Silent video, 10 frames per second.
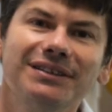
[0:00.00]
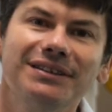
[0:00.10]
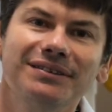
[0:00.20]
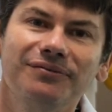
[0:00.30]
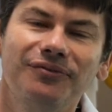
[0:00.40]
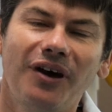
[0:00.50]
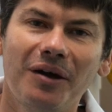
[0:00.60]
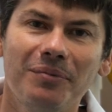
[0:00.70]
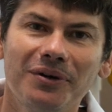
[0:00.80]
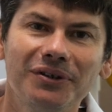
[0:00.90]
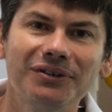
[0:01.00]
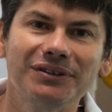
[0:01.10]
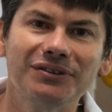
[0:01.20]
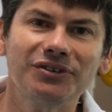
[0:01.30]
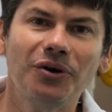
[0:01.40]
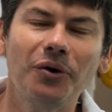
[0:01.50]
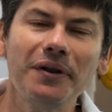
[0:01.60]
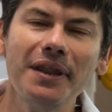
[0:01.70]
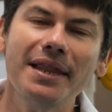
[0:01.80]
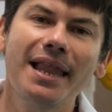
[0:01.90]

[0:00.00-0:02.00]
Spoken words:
and fibers and so on,